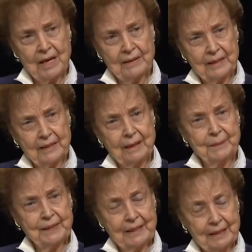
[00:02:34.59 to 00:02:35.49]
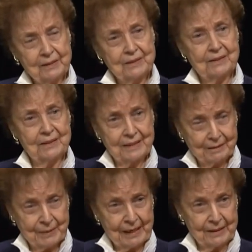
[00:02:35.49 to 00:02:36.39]
And then I began to
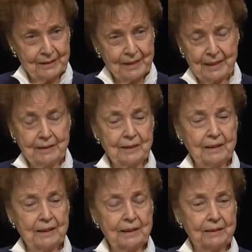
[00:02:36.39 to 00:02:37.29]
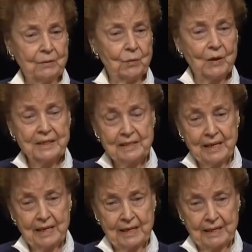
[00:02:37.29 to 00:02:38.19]
think about it. And in one
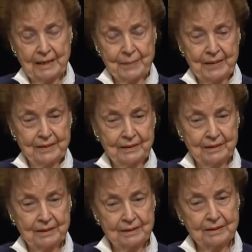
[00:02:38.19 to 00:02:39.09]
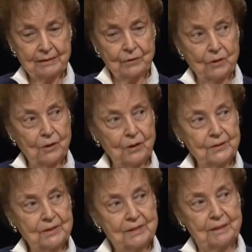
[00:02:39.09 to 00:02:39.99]
day, I made the list of all
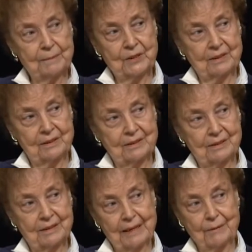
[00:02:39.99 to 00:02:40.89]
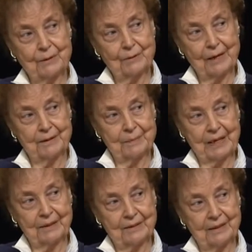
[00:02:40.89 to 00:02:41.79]
the subjects that I would write
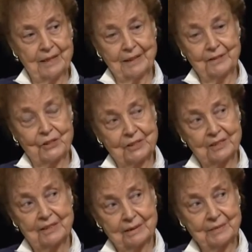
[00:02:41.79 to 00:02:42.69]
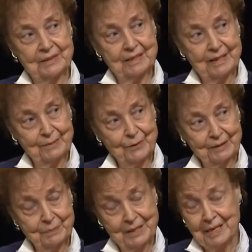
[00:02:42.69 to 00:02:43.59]
about. I adjusted them as time
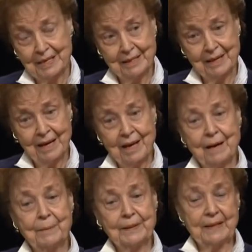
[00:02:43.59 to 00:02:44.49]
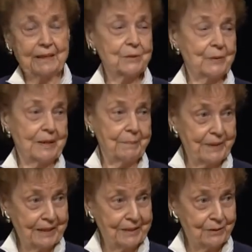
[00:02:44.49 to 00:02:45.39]
went by, but that's when I
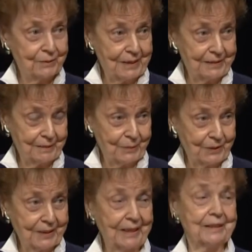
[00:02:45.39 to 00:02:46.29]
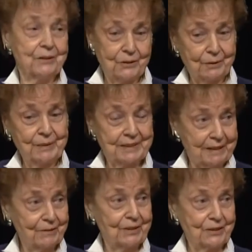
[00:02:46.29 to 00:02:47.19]
began to write the book. And it took me
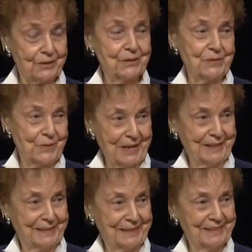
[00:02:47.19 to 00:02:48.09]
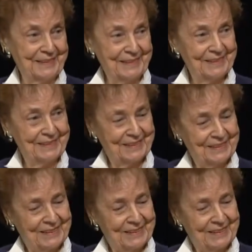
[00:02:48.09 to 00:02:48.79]
7 years to write it.